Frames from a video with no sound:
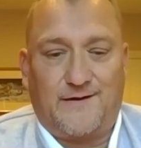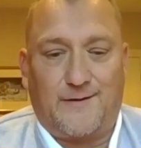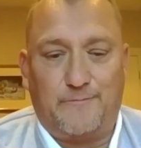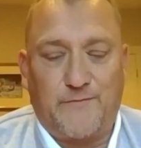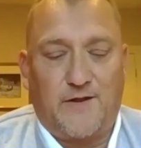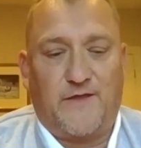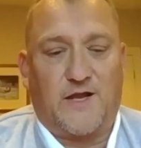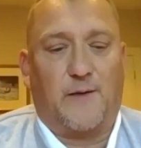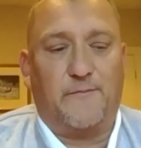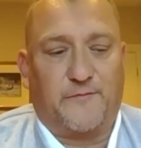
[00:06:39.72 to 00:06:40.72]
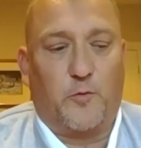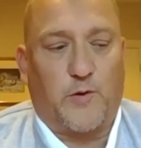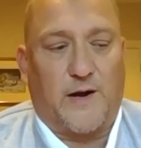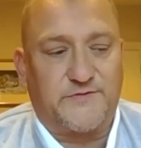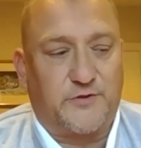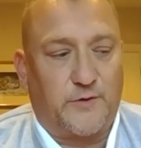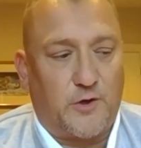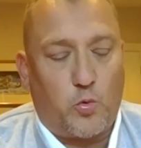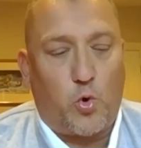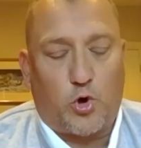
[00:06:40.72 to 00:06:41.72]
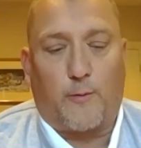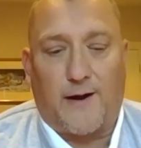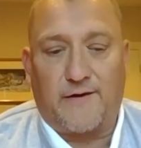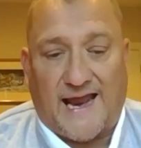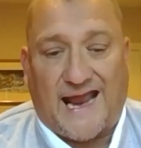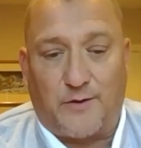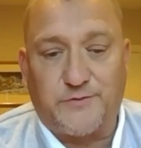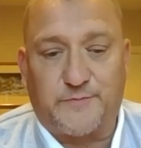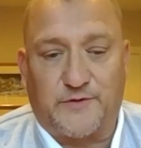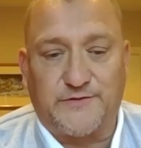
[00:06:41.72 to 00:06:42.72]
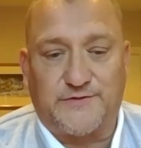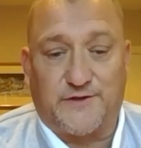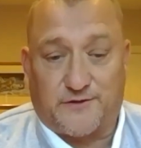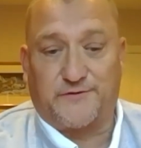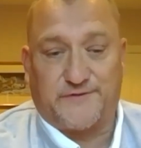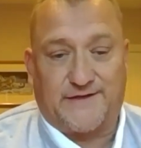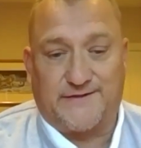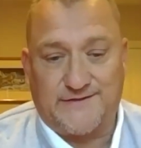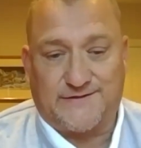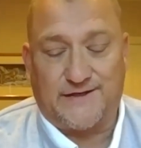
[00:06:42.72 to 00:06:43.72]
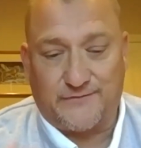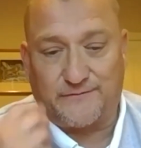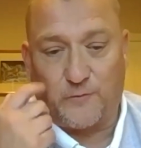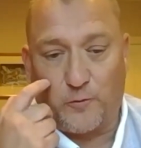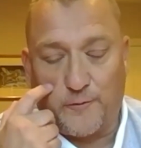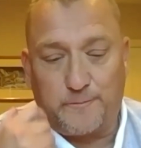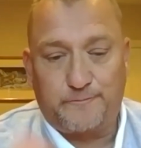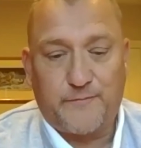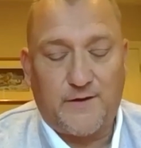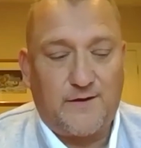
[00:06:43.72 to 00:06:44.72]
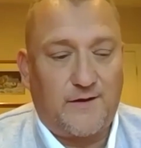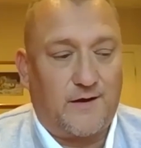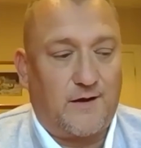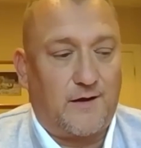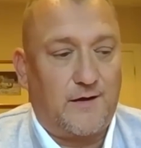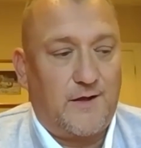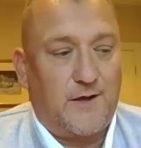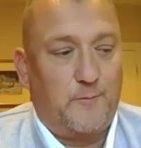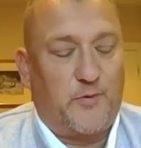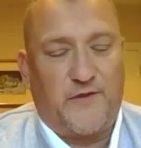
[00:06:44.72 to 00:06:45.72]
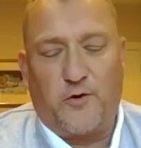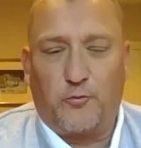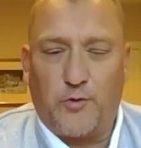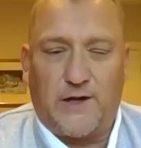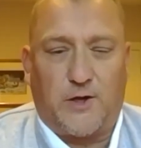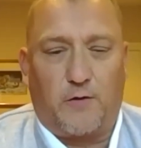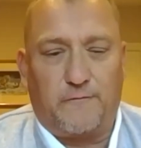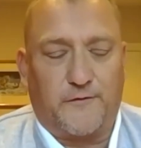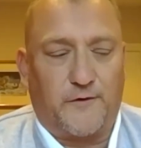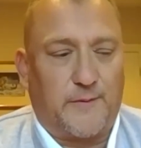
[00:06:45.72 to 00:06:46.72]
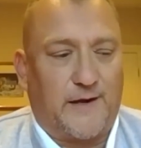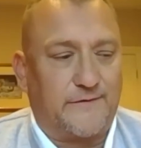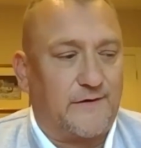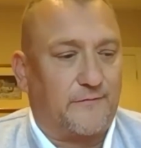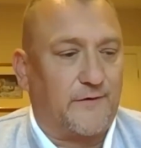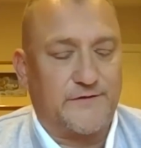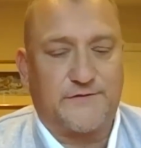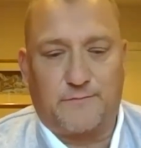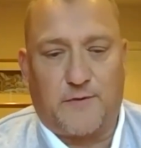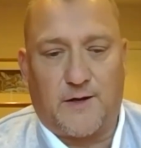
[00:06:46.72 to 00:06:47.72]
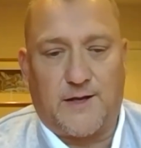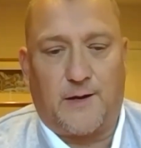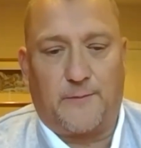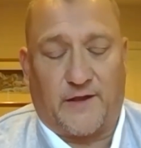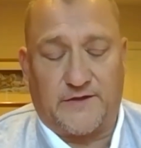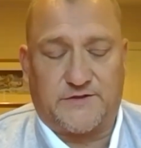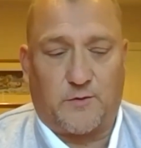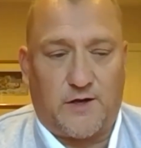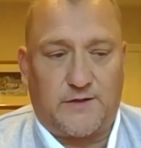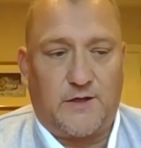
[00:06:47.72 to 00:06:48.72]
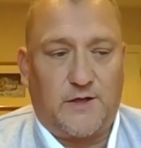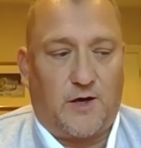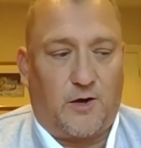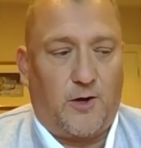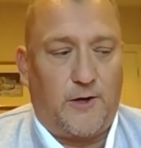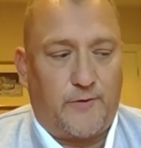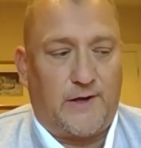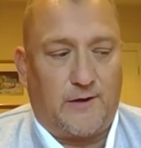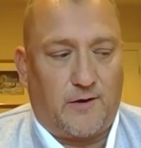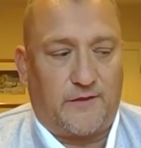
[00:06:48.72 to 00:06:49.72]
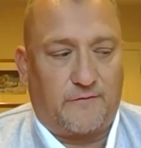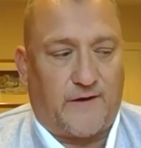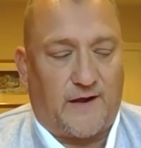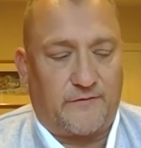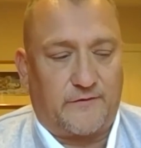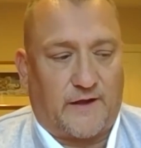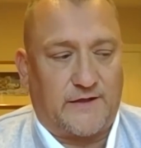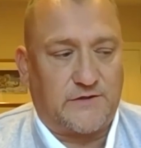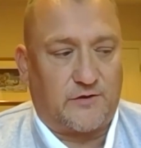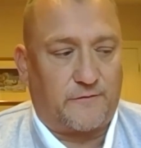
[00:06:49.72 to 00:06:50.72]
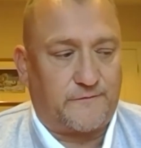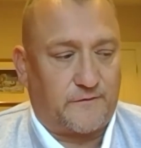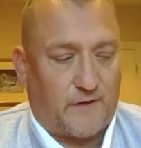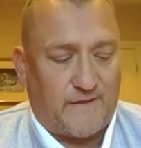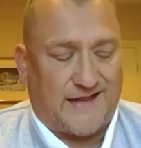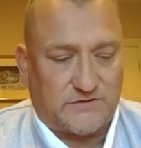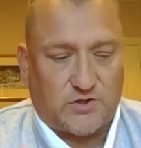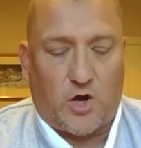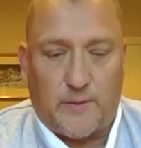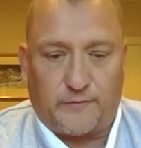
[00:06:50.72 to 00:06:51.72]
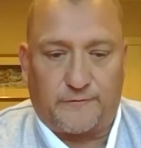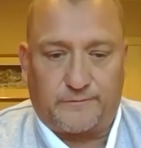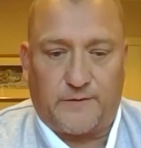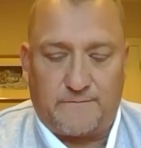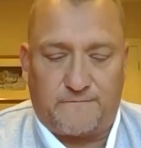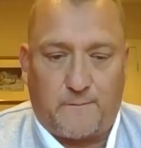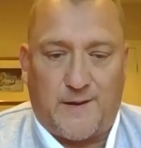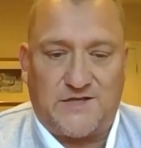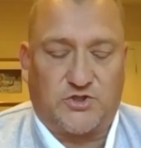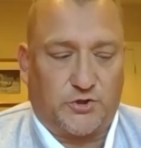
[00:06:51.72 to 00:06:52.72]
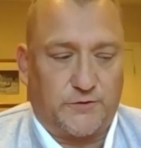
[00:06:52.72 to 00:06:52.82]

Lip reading: They're comfortable perhaps doing a walk around a house because the content is delivered for them, but they're not really confident about delivering some market updates. So I really like the fact that Dataloft and that type of information